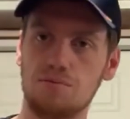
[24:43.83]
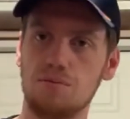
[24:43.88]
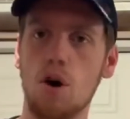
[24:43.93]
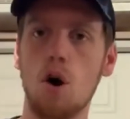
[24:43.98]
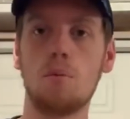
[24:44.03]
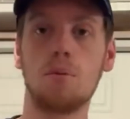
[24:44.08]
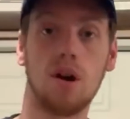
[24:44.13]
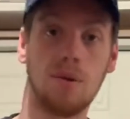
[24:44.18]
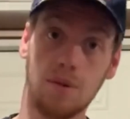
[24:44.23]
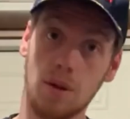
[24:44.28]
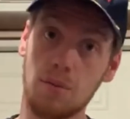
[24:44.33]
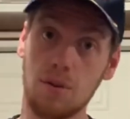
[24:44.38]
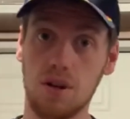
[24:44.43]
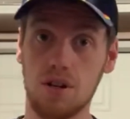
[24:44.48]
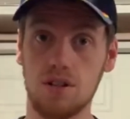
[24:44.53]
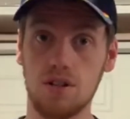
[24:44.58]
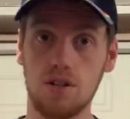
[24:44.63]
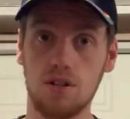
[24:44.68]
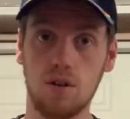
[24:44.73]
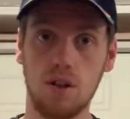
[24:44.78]
open up the
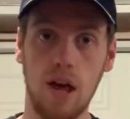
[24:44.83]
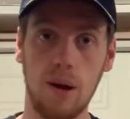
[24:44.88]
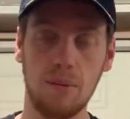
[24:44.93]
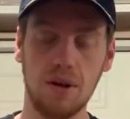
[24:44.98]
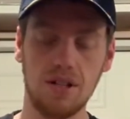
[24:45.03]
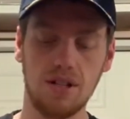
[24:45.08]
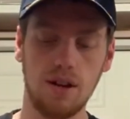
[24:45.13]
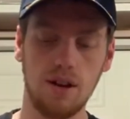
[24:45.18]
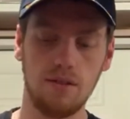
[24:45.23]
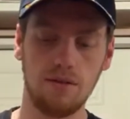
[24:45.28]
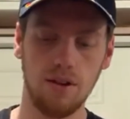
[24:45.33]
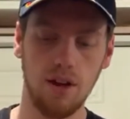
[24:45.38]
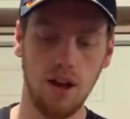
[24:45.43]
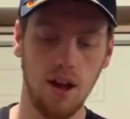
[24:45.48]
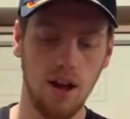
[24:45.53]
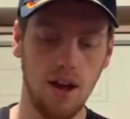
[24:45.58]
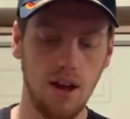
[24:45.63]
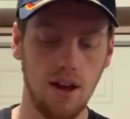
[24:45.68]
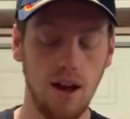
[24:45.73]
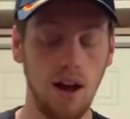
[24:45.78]
books and do that myself.
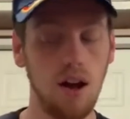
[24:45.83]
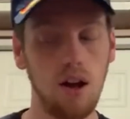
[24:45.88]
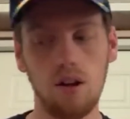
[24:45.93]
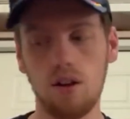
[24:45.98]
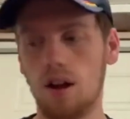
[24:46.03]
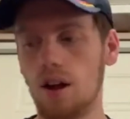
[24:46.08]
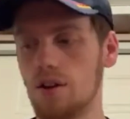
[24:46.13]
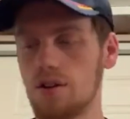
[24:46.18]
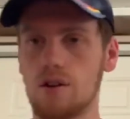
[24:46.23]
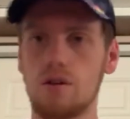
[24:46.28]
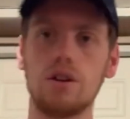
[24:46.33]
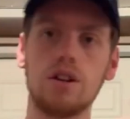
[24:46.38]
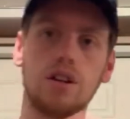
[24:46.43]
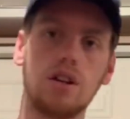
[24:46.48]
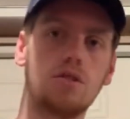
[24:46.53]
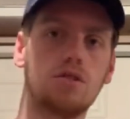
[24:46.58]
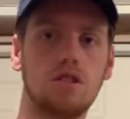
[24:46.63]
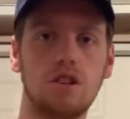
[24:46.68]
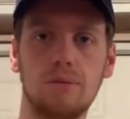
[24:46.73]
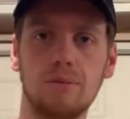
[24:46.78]
I'll go on
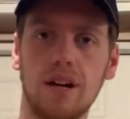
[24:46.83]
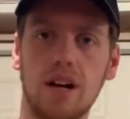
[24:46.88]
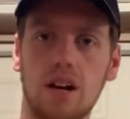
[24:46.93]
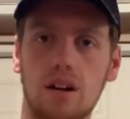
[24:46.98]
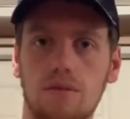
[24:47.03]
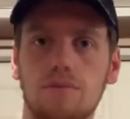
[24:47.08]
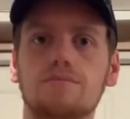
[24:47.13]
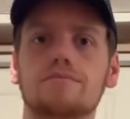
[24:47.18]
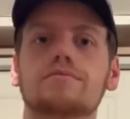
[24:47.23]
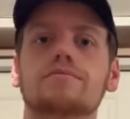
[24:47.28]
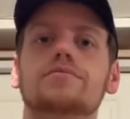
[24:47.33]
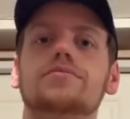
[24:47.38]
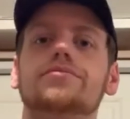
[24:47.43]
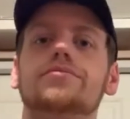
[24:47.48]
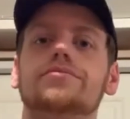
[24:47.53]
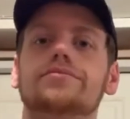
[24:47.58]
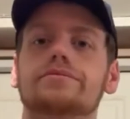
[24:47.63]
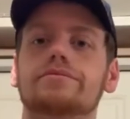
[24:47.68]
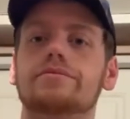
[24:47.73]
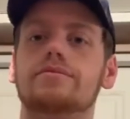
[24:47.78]
YouTube and I'll
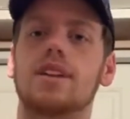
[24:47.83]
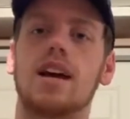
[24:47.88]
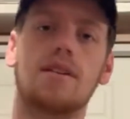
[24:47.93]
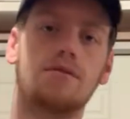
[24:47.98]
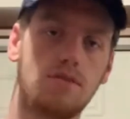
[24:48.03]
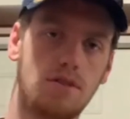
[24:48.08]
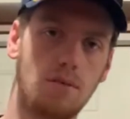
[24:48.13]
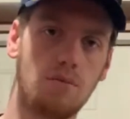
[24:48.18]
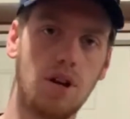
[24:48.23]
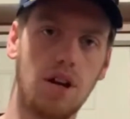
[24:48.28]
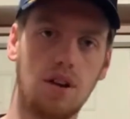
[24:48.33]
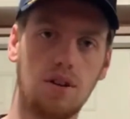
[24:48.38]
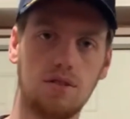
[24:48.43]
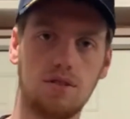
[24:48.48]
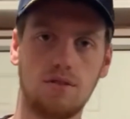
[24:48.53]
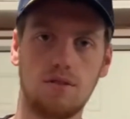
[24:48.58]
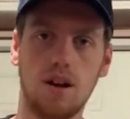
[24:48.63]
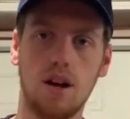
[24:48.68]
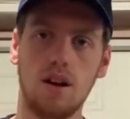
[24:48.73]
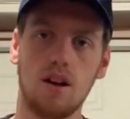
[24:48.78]
have someone
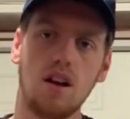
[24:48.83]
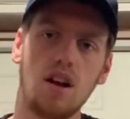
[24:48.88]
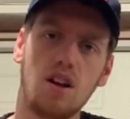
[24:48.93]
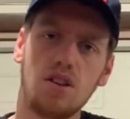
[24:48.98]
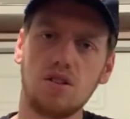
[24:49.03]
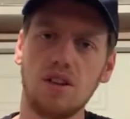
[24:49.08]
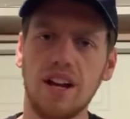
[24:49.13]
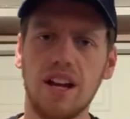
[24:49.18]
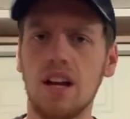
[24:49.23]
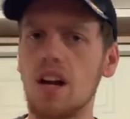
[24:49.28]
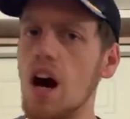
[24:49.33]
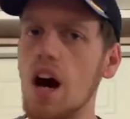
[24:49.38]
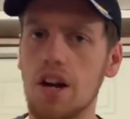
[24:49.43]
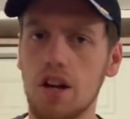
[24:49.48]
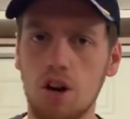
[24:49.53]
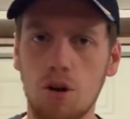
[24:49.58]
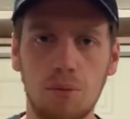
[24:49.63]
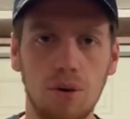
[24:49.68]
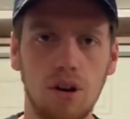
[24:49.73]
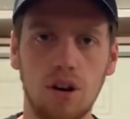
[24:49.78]
else. I'll do like an
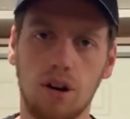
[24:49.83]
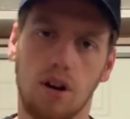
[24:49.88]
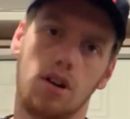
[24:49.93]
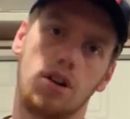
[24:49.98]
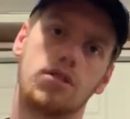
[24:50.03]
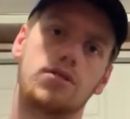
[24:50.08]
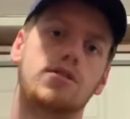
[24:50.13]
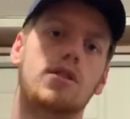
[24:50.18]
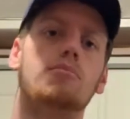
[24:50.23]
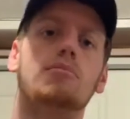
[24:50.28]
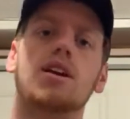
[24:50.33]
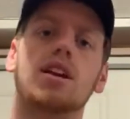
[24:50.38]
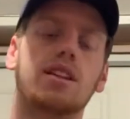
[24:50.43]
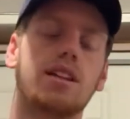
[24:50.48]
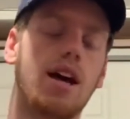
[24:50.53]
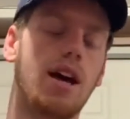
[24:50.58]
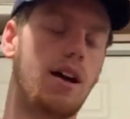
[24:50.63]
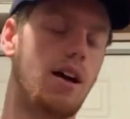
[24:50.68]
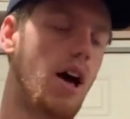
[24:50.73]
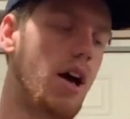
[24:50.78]
audiobook or something like
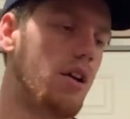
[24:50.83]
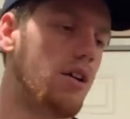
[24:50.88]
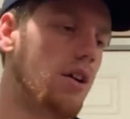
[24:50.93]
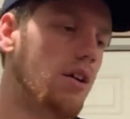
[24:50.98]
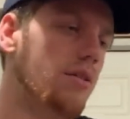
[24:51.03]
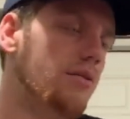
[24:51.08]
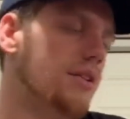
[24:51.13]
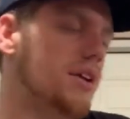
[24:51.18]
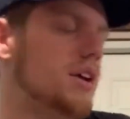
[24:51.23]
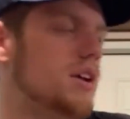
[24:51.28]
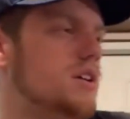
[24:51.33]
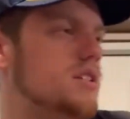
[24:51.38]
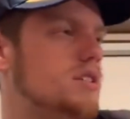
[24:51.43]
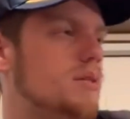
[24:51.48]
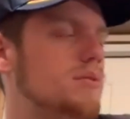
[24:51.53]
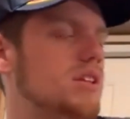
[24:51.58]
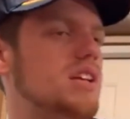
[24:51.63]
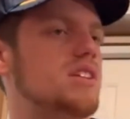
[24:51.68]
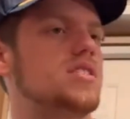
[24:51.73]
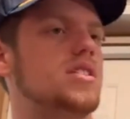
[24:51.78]
that. I don't know.
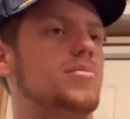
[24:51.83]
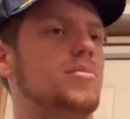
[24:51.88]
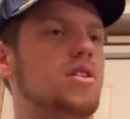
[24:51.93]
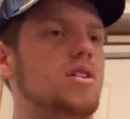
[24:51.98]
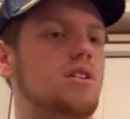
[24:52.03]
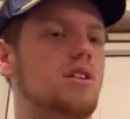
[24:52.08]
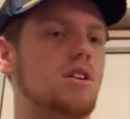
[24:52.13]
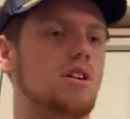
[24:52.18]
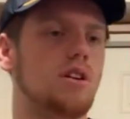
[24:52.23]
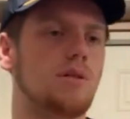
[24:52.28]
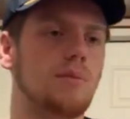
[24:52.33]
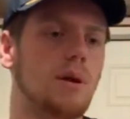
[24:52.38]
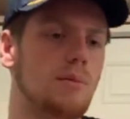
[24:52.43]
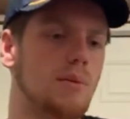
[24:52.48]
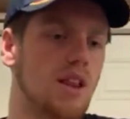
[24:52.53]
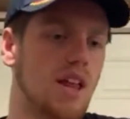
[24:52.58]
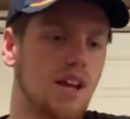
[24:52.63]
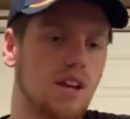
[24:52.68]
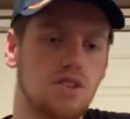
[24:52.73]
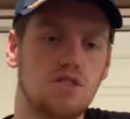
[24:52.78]
Something similar, or
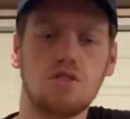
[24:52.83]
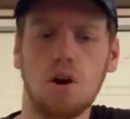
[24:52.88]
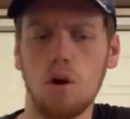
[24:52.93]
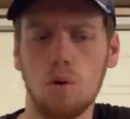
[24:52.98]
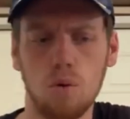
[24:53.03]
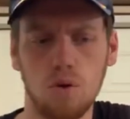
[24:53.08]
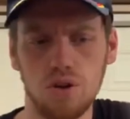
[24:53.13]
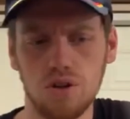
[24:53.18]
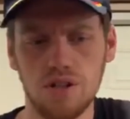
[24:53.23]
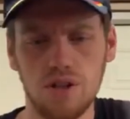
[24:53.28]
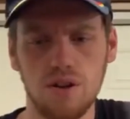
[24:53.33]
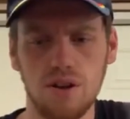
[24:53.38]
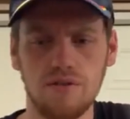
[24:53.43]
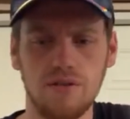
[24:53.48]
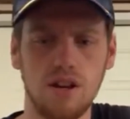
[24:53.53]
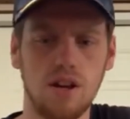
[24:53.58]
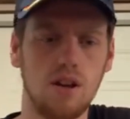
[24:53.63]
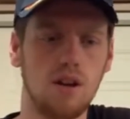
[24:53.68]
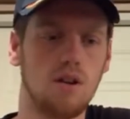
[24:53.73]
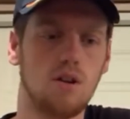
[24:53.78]
maybe like a Star Wars theory
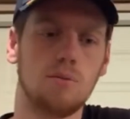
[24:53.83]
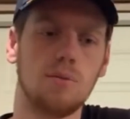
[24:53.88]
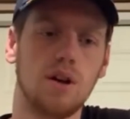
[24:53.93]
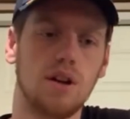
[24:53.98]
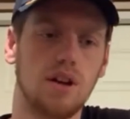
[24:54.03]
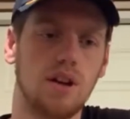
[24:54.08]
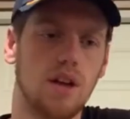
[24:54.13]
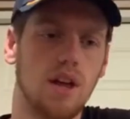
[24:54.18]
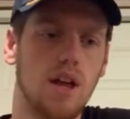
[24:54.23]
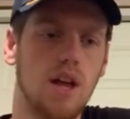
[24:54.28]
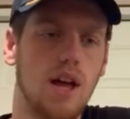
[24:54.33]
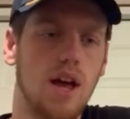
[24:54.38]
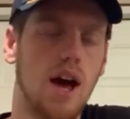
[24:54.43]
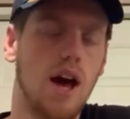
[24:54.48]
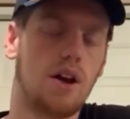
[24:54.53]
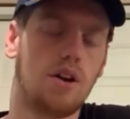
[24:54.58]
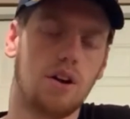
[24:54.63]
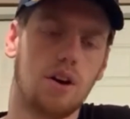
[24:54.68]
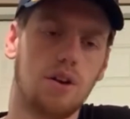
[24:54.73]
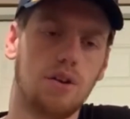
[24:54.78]
video, but
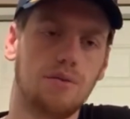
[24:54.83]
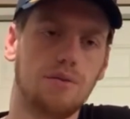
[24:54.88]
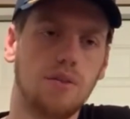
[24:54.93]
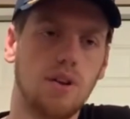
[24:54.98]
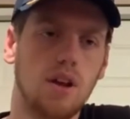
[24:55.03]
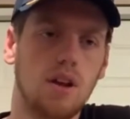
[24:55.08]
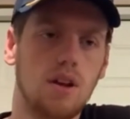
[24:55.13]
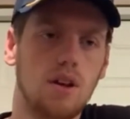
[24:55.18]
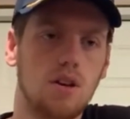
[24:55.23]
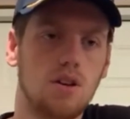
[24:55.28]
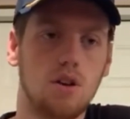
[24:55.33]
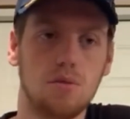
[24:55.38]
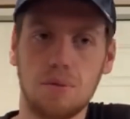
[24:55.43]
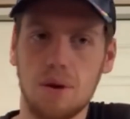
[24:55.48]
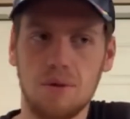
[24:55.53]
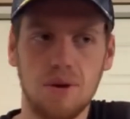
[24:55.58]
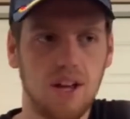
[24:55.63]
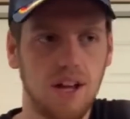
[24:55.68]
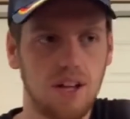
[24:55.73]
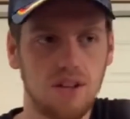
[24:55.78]
I don't know. Or
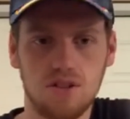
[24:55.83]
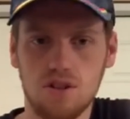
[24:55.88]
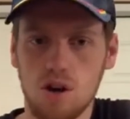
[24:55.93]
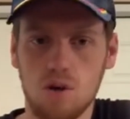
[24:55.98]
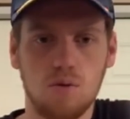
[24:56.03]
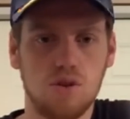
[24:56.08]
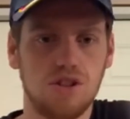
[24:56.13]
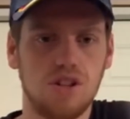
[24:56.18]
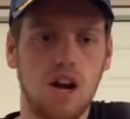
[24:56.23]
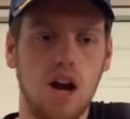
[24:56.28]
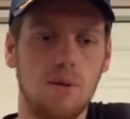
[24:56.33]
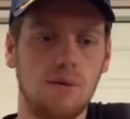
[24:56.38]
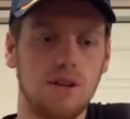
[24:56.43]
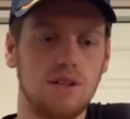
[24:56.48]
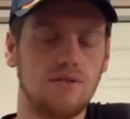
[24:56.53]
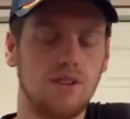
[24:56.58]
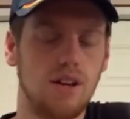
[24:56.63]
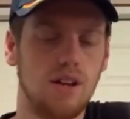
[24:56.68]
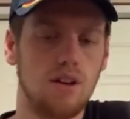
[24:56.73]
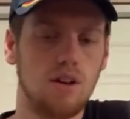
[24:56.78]
maybe like a Star Wars
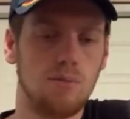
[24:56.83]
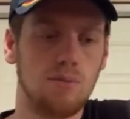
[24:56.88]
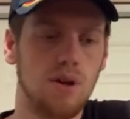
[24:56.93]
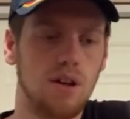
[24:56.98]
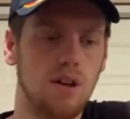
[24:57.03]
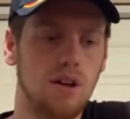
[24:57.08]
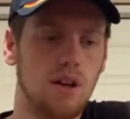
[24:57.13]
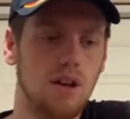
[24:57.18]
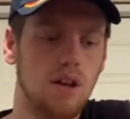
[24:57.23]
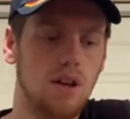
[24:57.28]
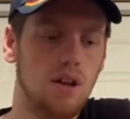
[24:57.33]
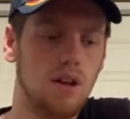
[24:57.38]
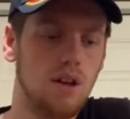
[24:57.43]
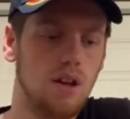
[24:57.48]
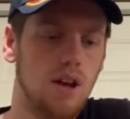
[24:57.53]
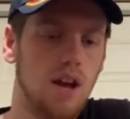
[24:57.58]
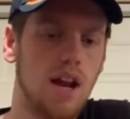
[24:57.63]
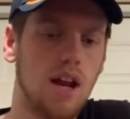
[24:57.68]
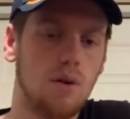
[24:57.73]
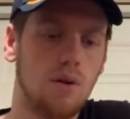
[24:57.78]
comics video, but
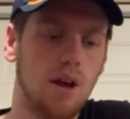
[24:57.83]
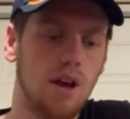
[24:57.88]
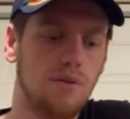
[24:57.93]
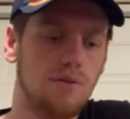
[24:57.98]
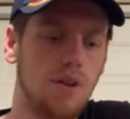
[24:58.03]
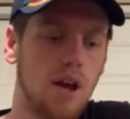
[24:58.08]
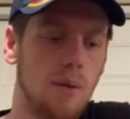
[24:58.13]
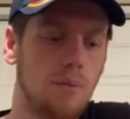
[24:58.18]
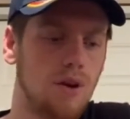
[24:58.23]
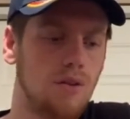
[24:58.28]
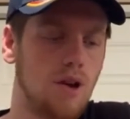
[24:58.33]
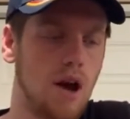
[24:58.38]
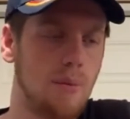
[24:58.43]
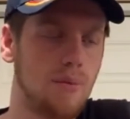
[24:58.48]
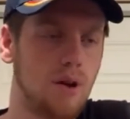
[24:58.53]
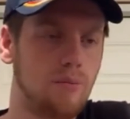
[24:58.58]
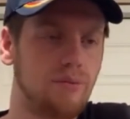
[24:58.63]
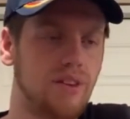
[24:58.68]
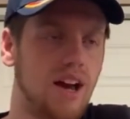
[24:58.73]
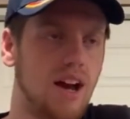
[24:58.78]
anyway, I'm going to wrap
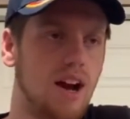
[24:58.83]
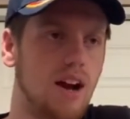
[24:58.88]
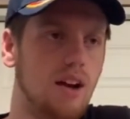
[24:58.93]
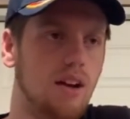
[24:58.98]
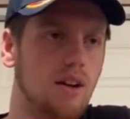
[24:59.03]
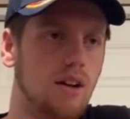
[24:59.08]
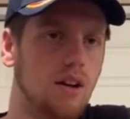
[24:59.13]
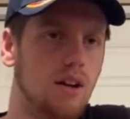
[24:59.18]
it up there.